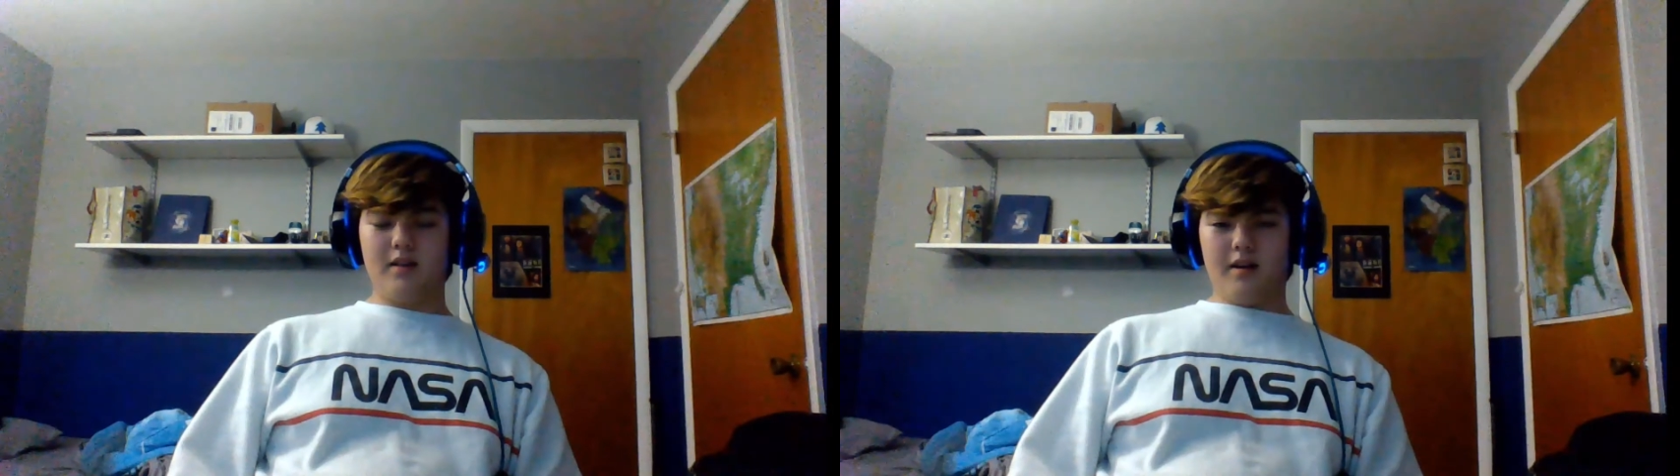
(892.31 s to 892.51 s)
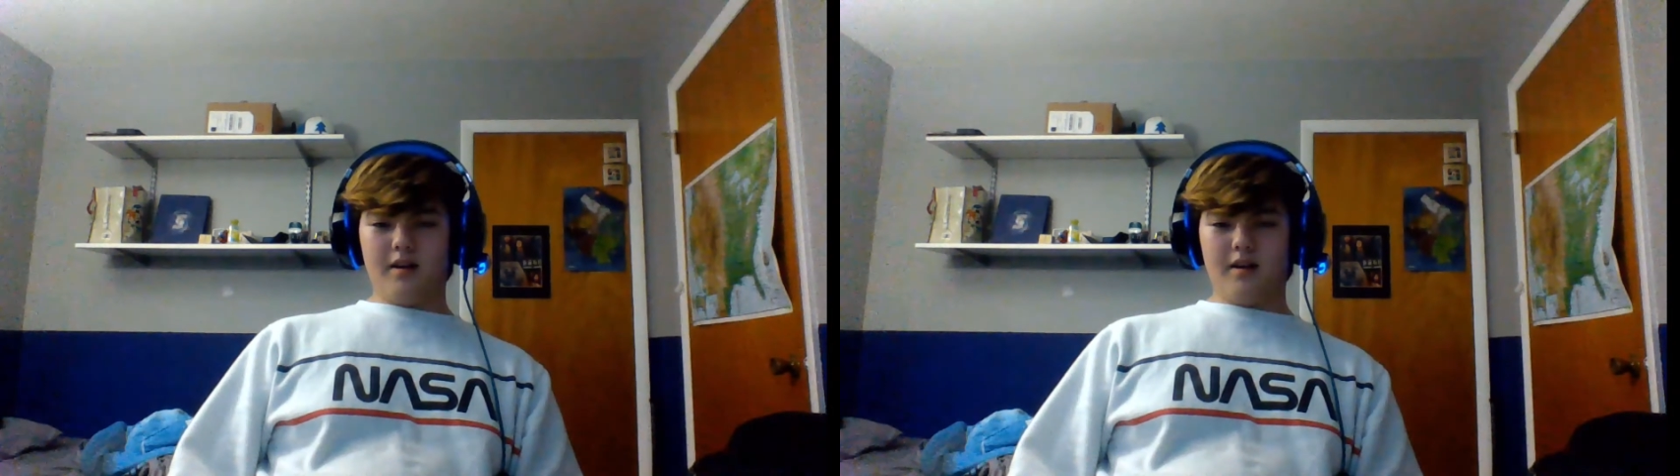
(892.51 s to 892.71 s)

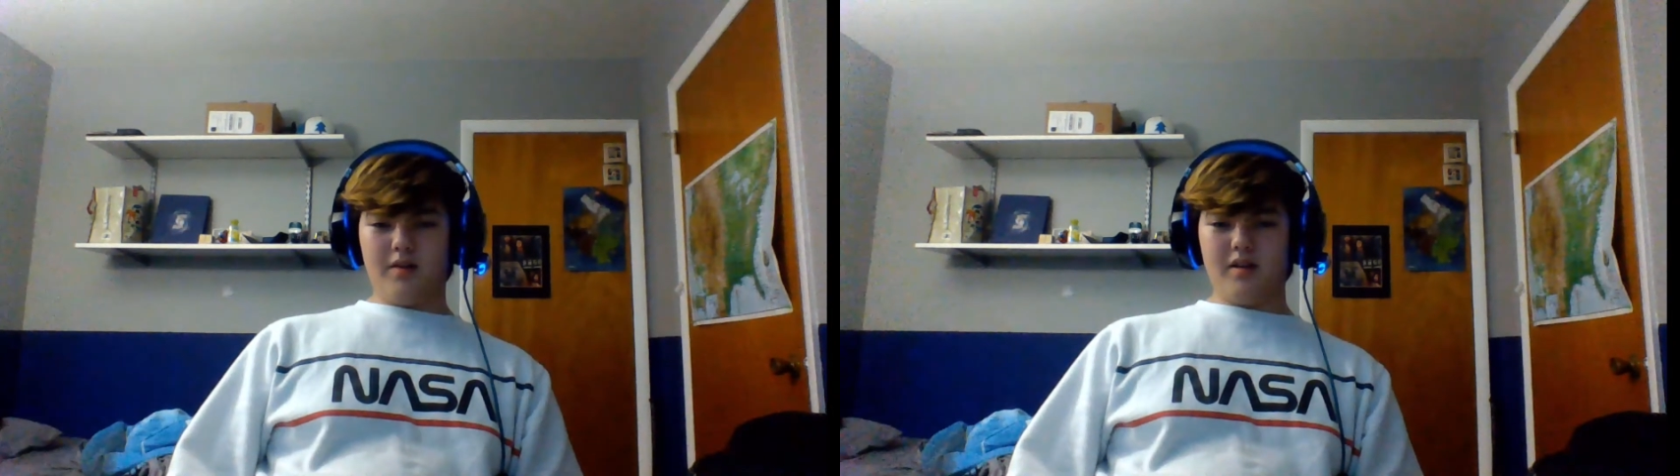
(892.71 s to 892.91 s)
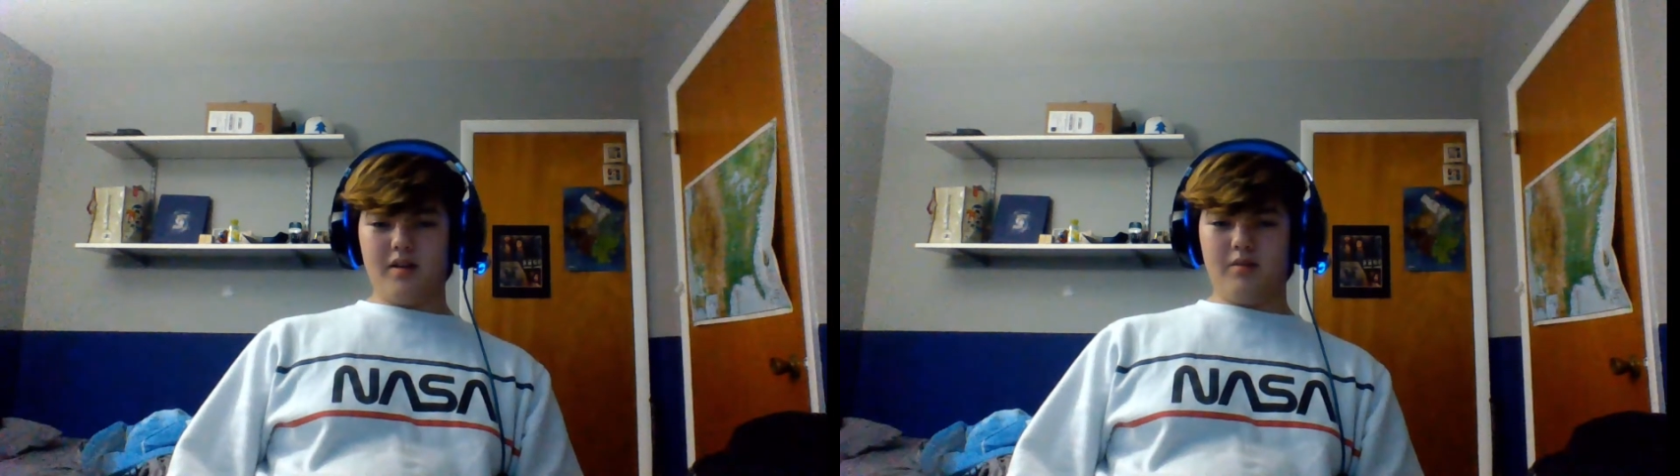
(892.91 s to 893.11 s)

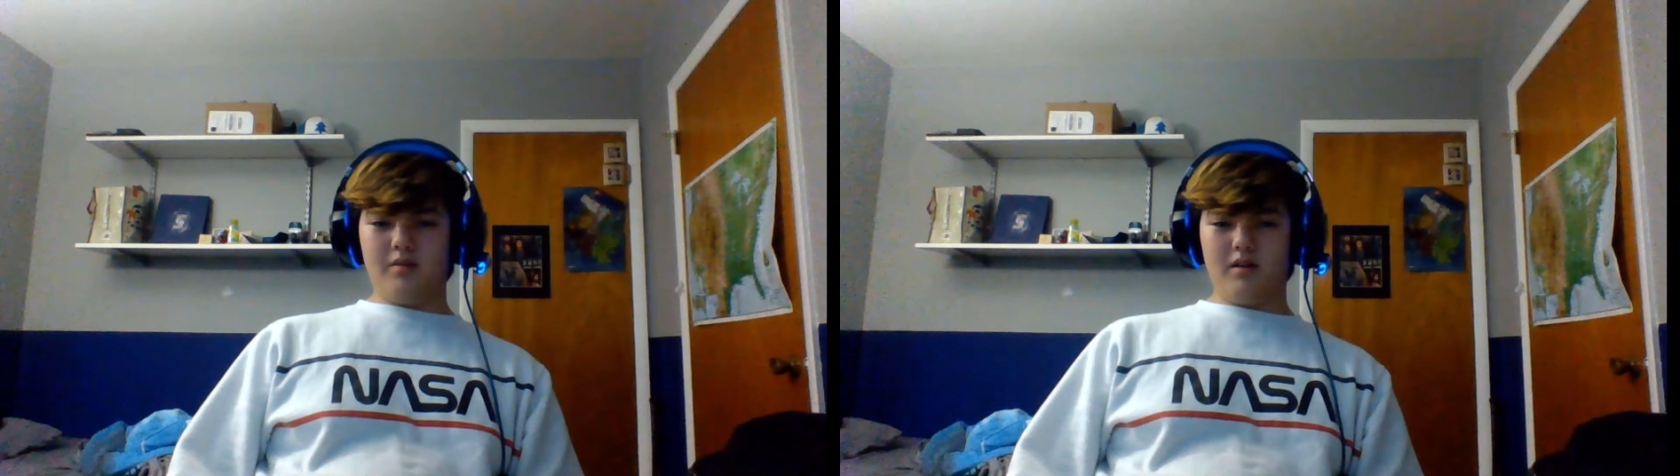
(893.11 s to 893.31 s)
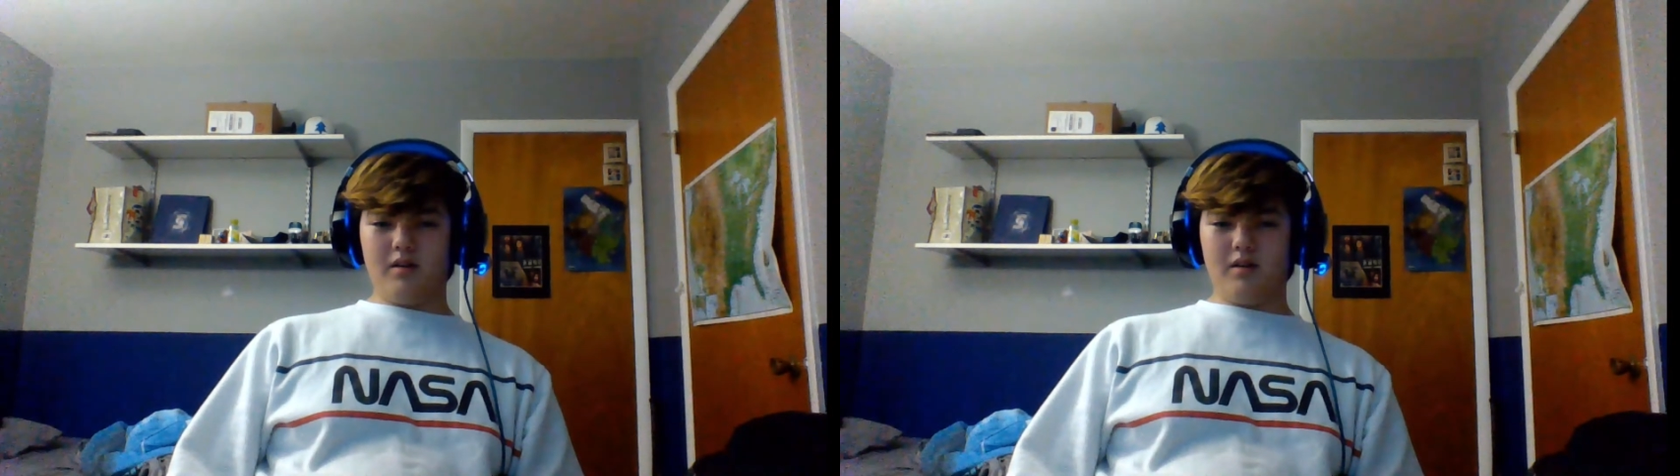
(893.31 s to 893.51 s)
Comment down
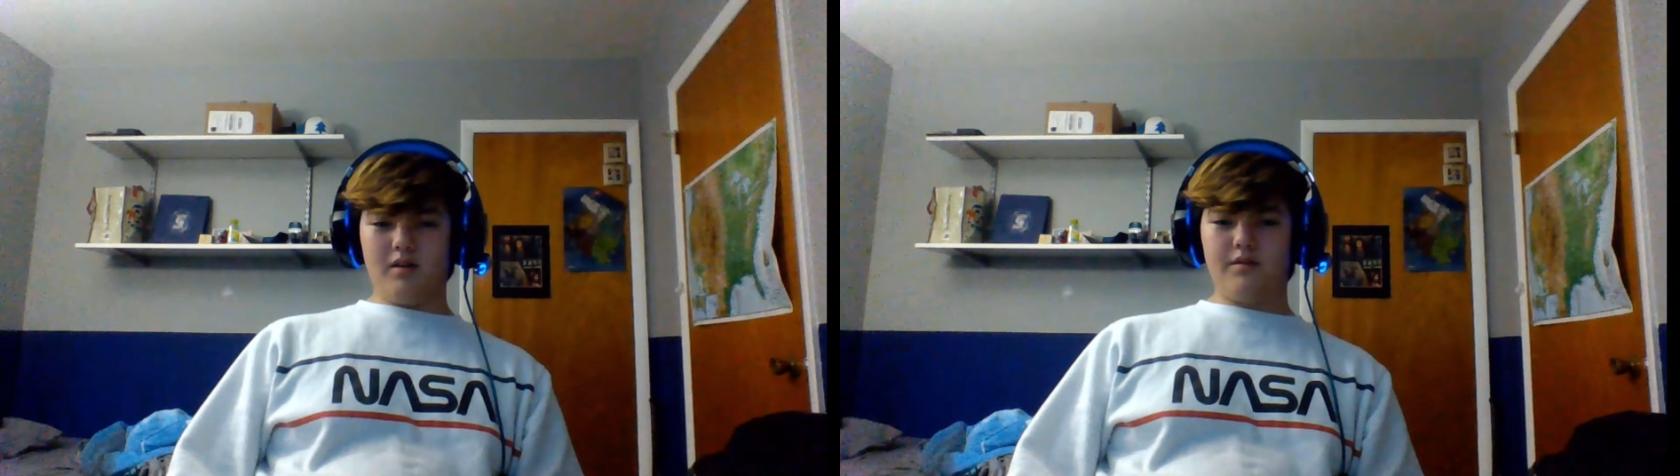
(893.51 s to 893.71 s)
below